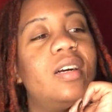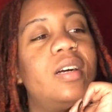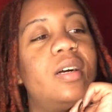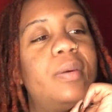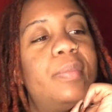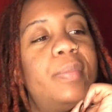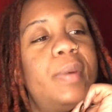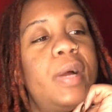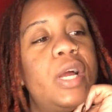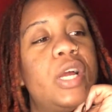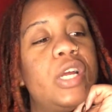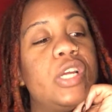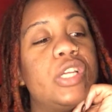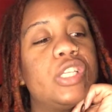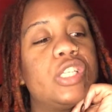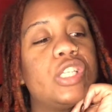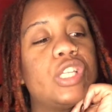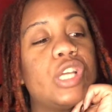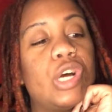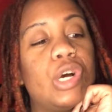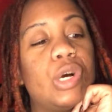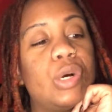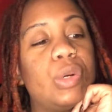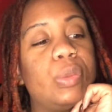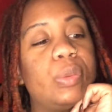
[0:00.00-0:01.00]

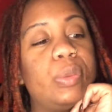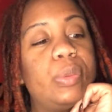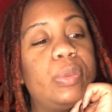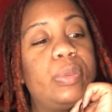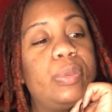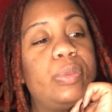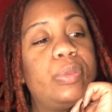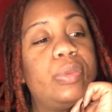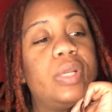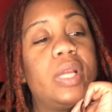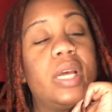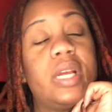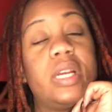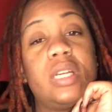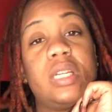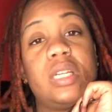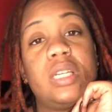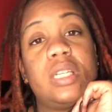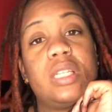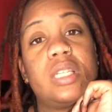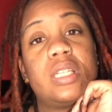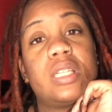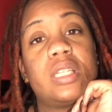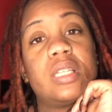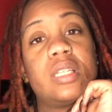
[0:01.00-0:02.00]
So ladies
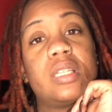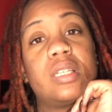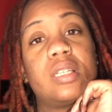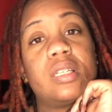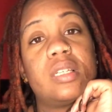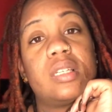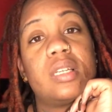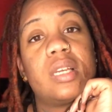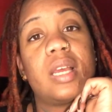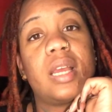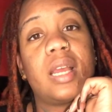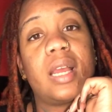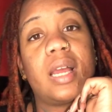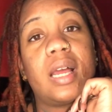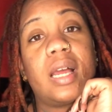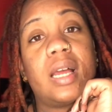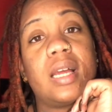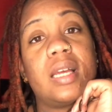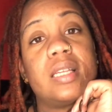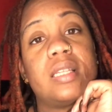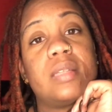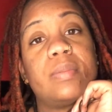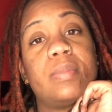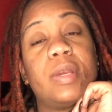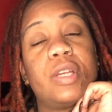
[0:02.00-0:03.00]
and guys, make sure you're